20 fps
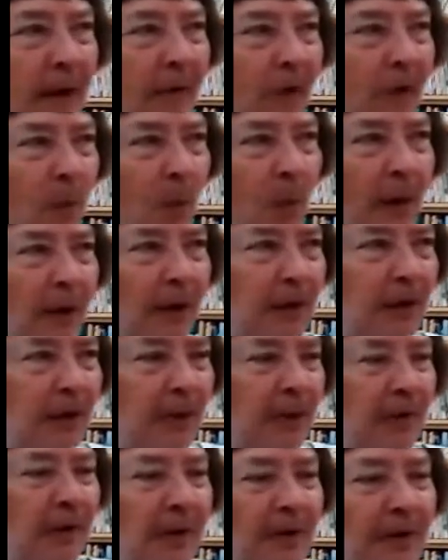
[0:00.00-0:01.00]
for 100 or
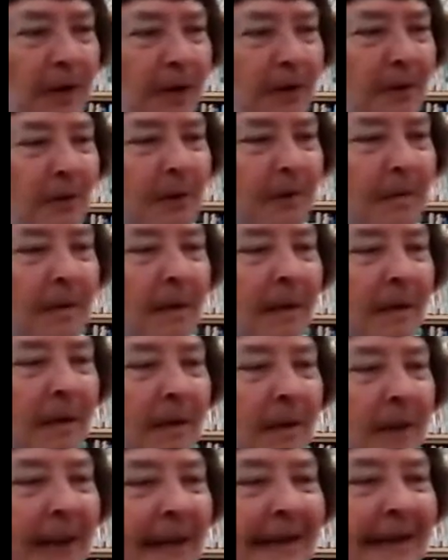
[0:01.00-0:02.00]
200 years, remember,
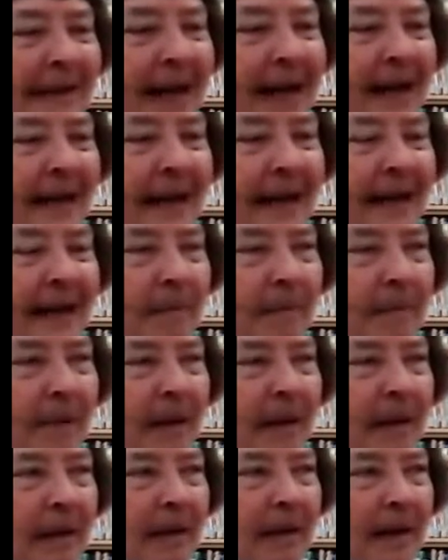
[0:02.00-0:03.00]
they did not eat them.
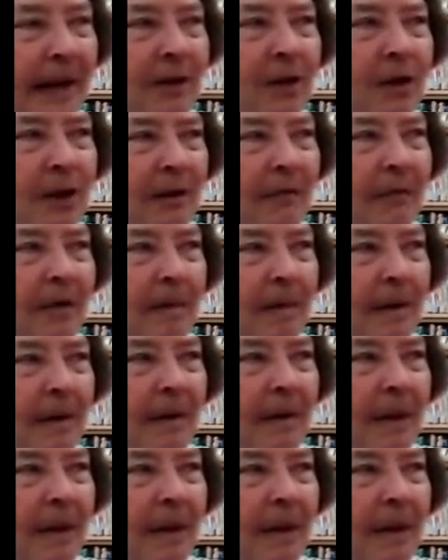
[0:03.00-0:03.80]
The nightshade family,